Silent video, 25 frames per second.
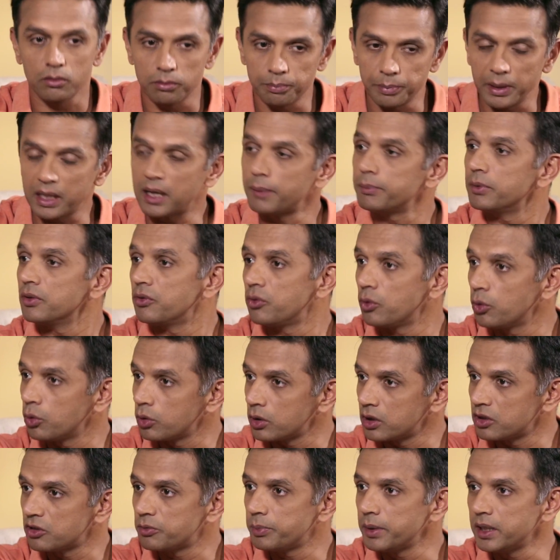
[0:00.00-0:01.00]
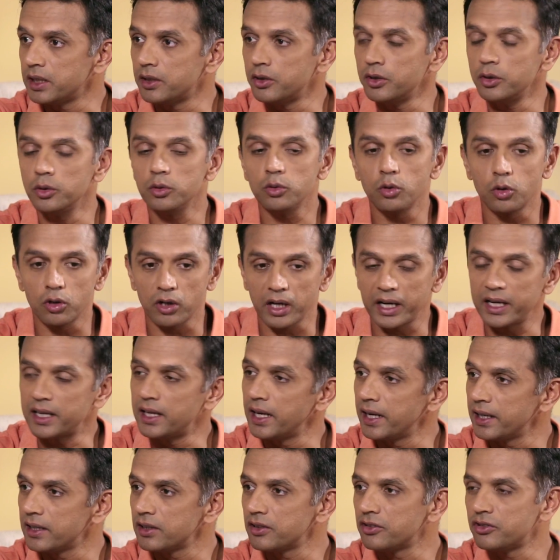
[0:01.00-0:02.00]
pick up the phone and speak to you or write
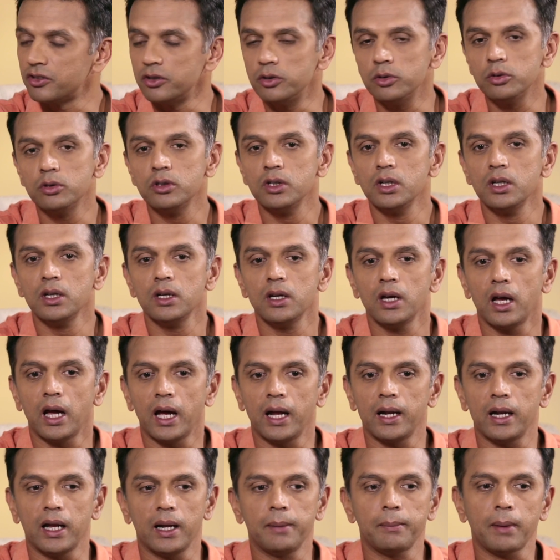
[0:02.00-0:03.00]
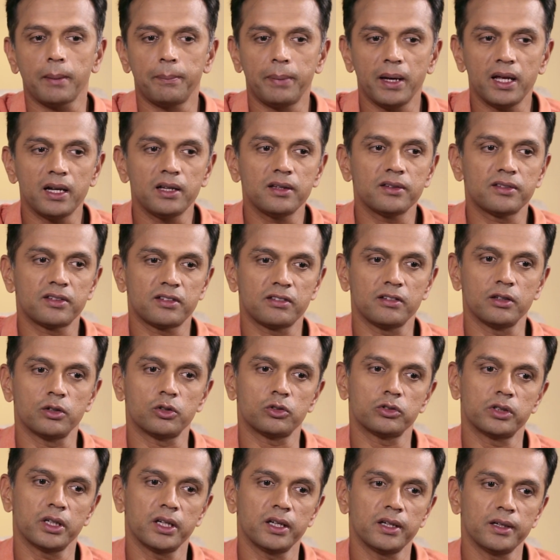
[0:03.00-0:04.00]
letters to you. And my parents,
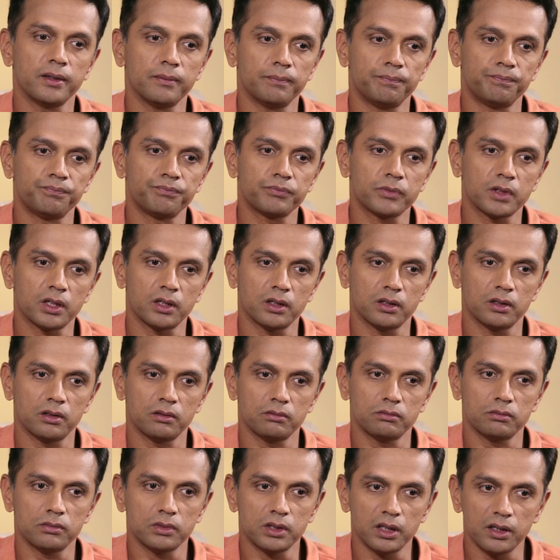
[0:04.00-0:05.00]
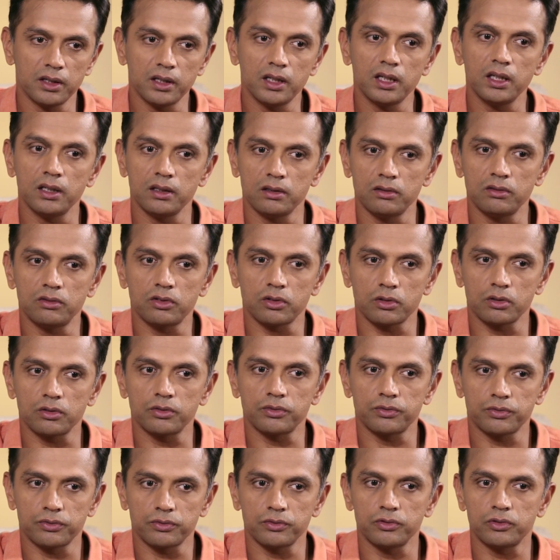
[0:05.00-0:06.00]
they really sort
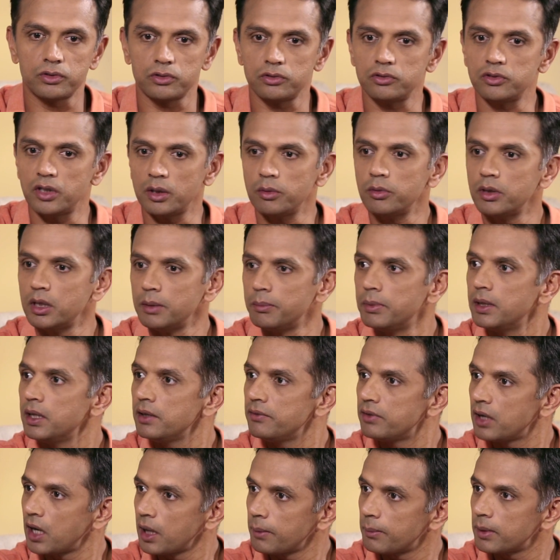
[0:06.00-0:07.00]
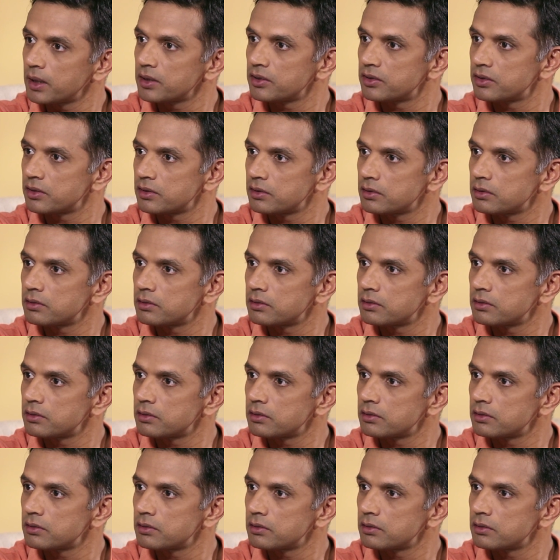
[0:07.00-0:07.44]
of genuinely believe that I must